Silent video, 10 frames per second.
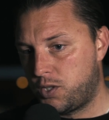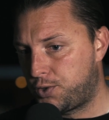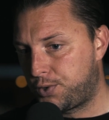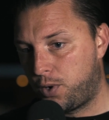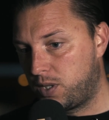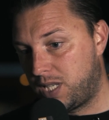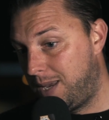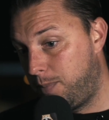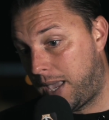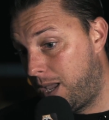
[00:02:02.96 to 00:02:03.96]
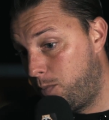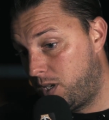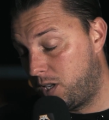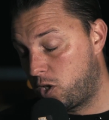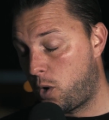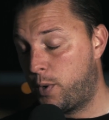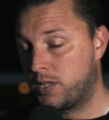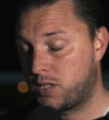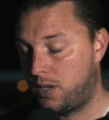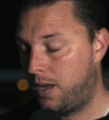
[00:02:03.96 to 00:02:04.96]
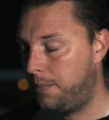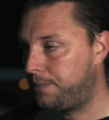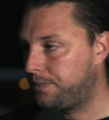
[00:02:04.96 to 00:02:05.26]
and strong team came and did a job on us tonight.